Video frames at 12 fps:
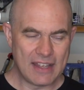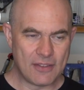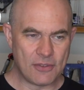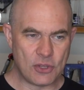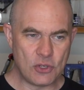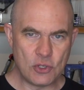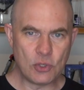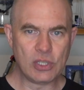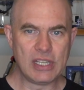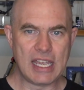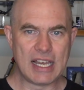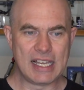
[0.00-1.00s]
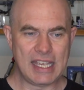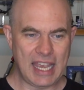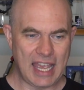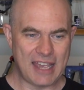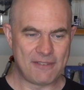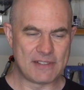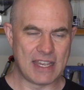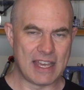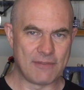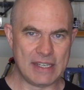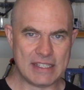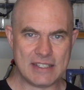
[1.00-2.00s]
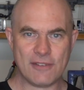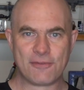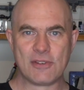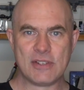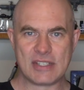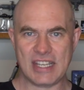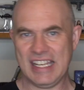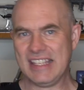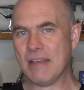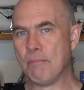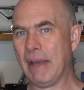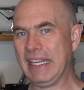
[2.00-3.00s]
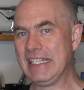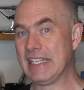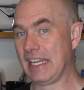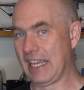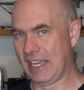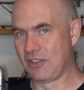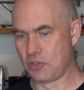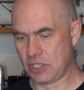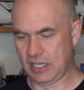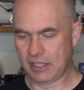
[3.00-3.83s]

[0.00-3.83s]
the nuclei have to have a difference in the binding energy.